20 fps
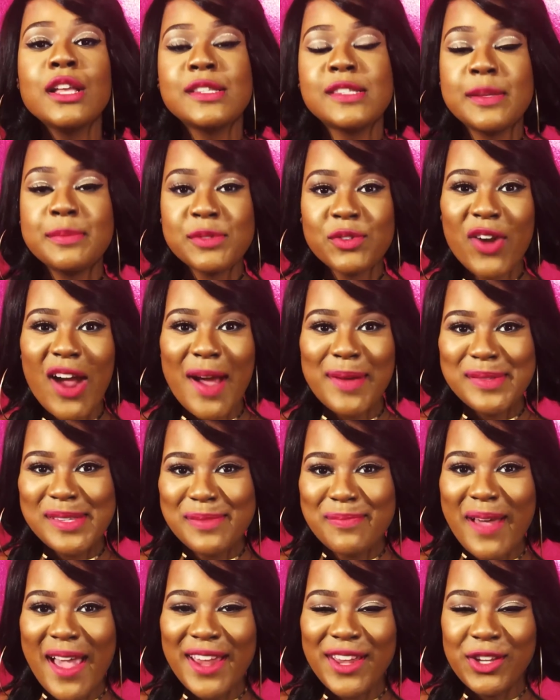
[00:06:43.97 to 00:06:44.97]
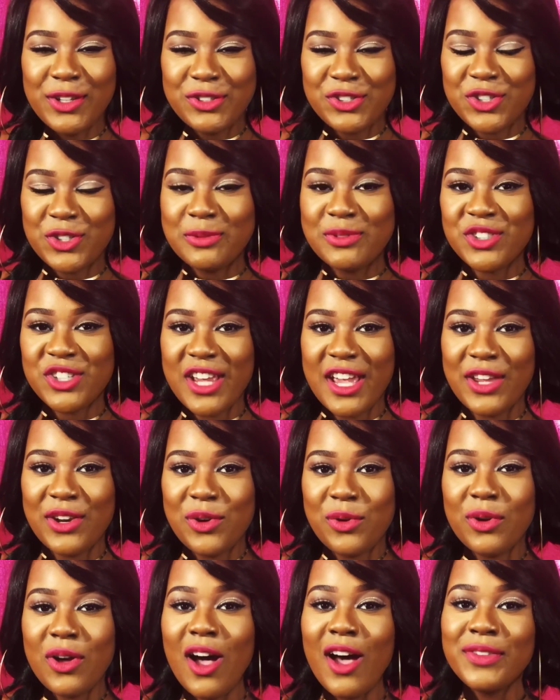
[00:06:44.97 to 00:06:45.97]
subscribe to my YouTube
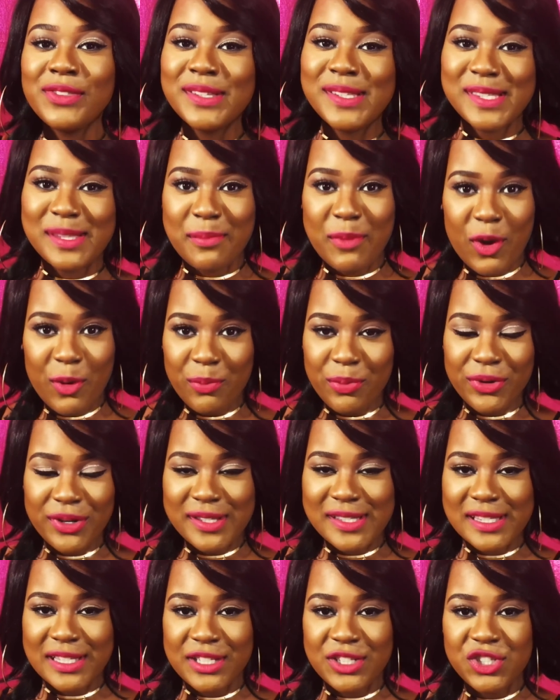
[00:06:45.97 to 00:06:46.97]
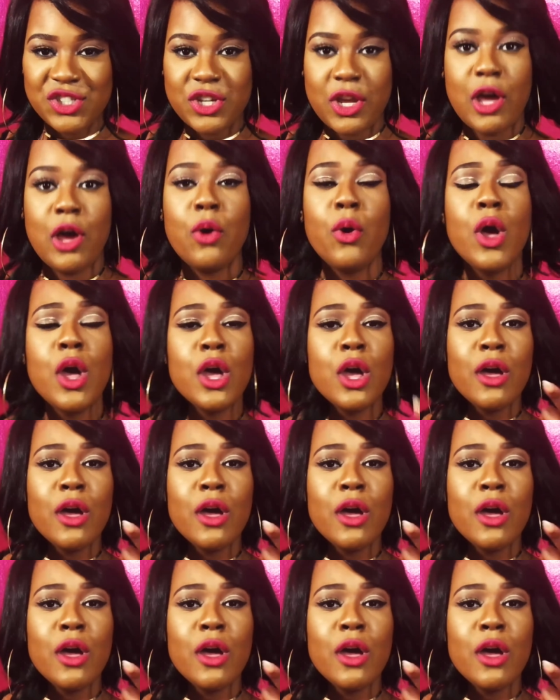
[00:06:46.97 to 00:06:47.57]
channel called The Simone Priestley Show.